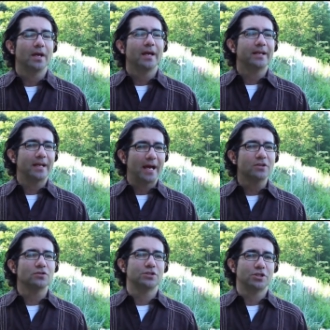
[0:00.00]
It can
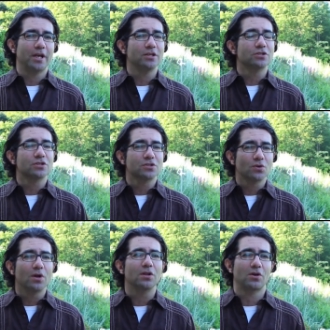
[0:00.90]
actually change the
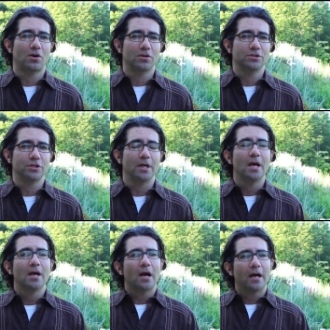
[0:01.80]
soil ecology,
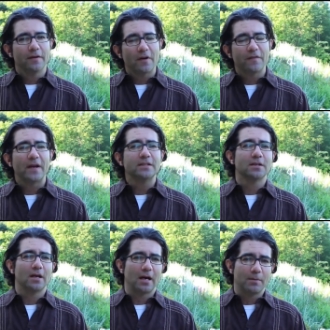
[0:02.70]
uh,
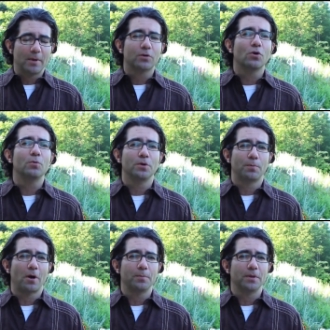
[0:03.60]
affecting uh, microbial
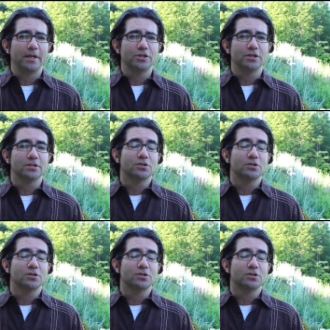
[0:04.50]
populations.